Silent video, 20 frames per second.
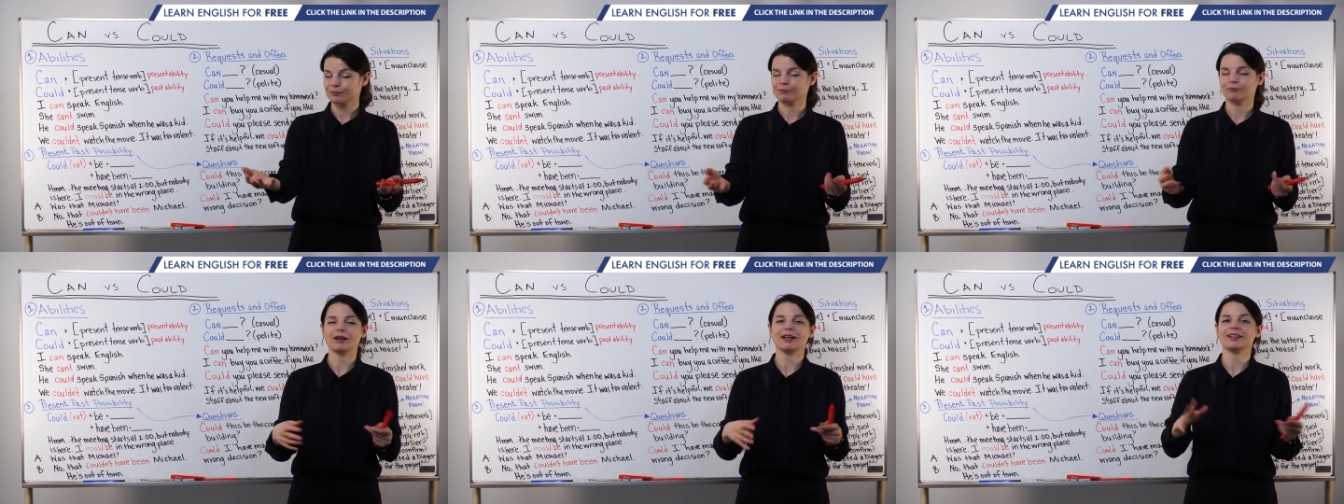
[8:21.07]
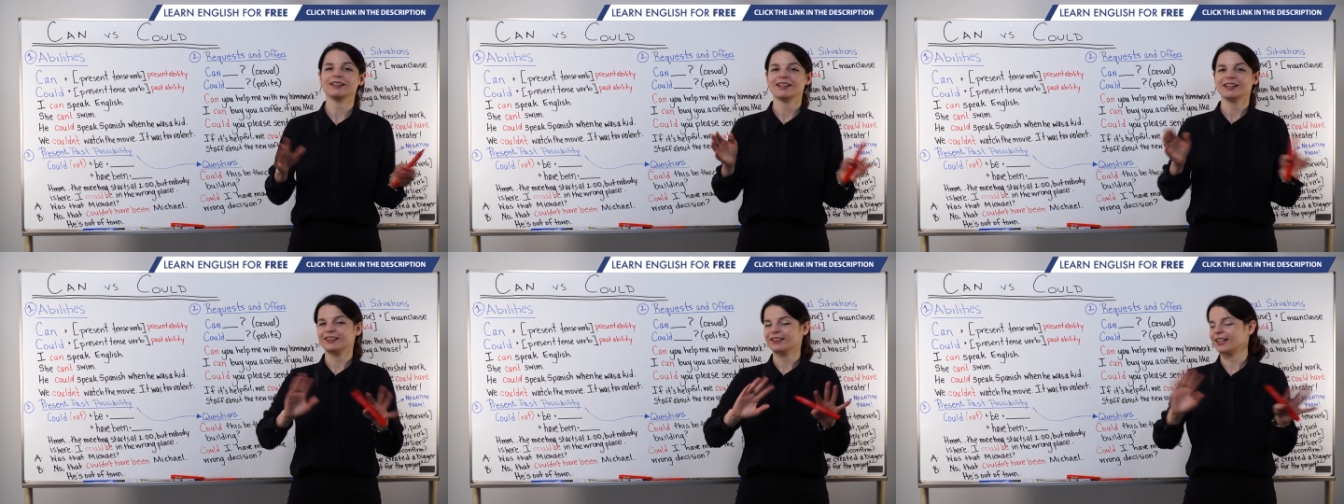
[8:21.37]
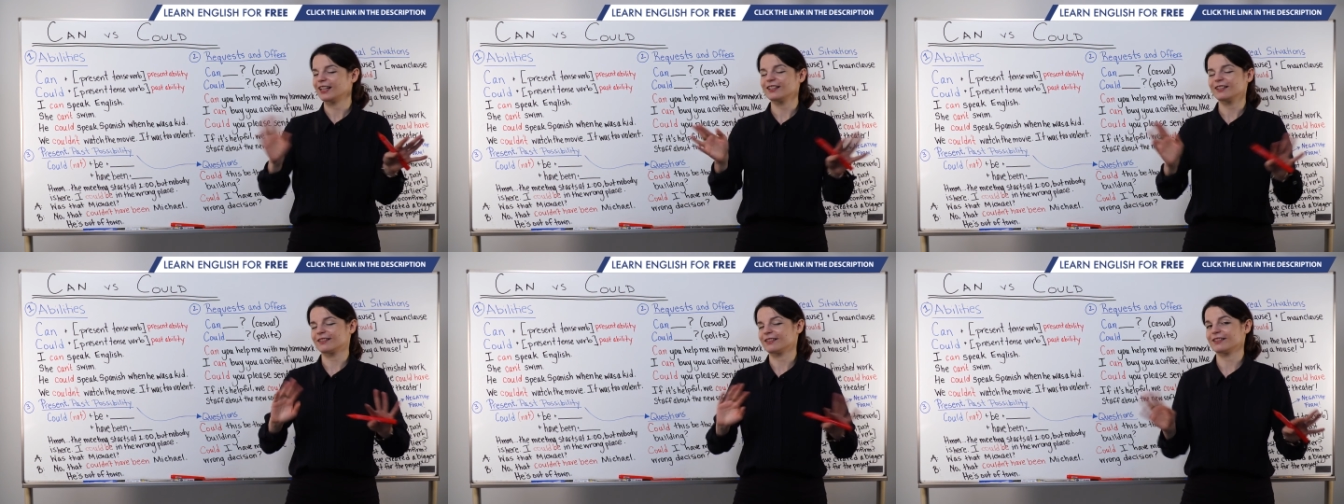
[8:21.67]
But
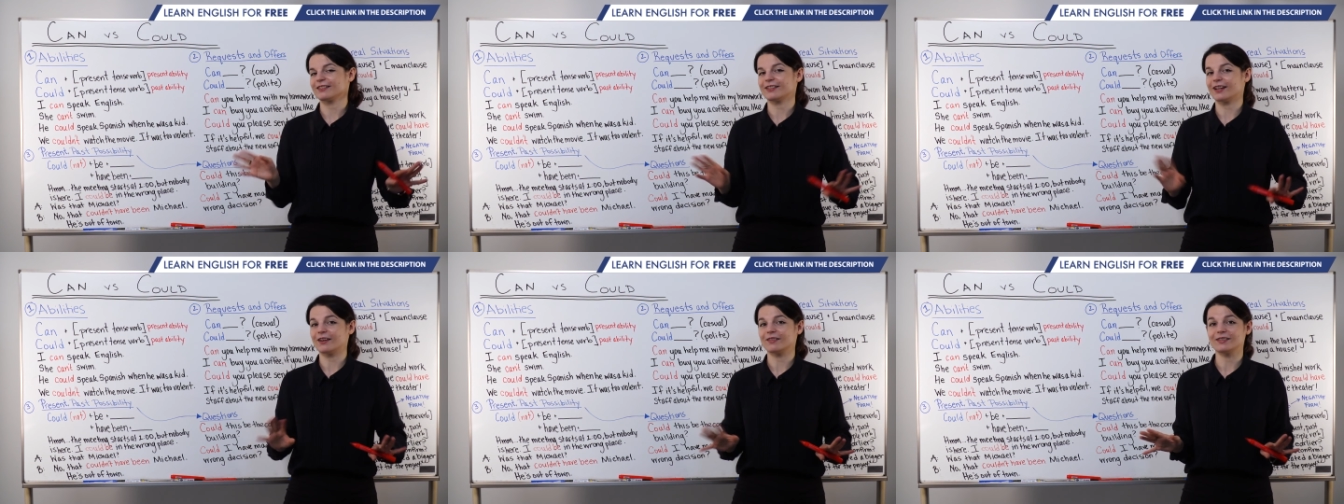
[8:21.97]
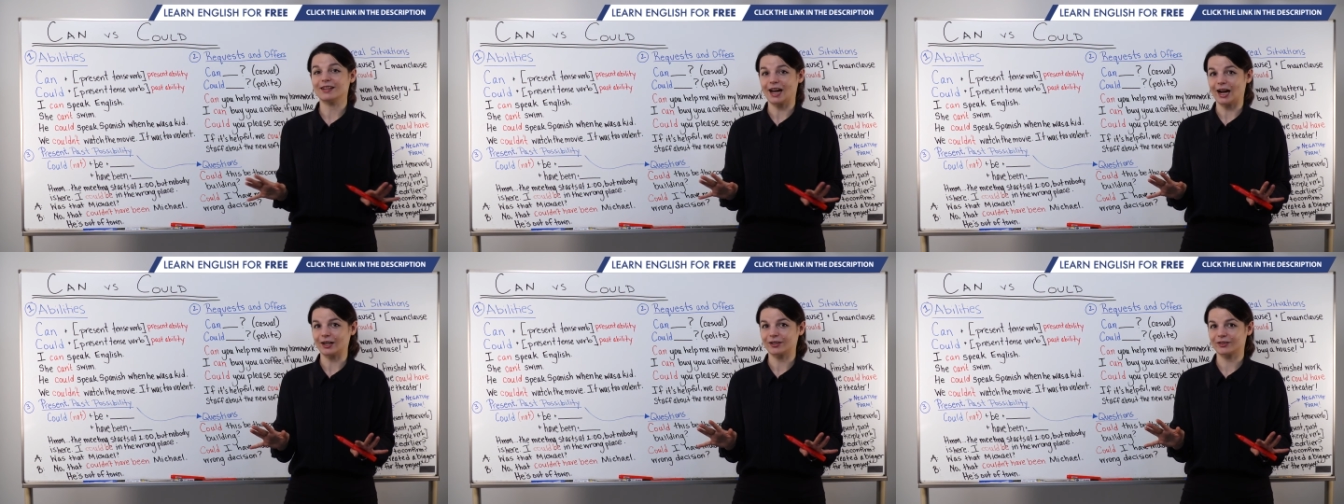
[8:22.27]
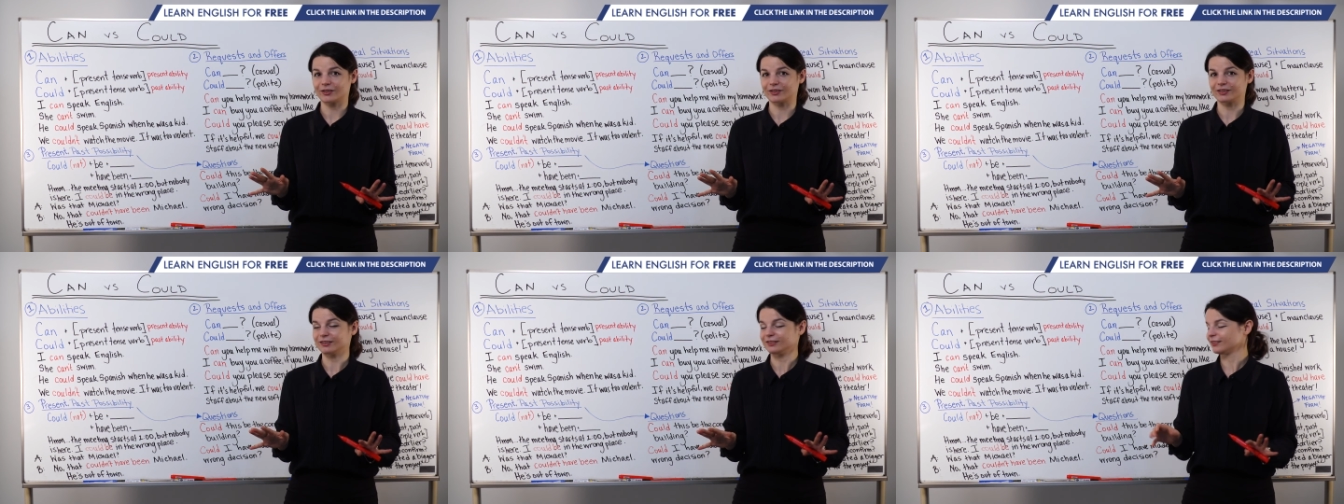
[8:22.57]
that doesn't sound
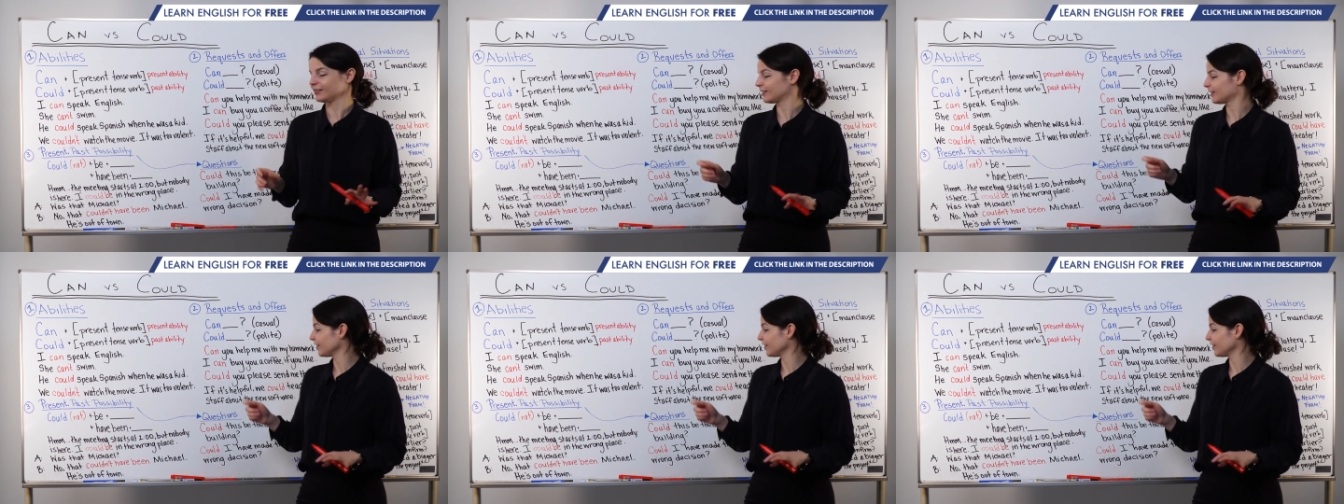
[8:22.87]
natural.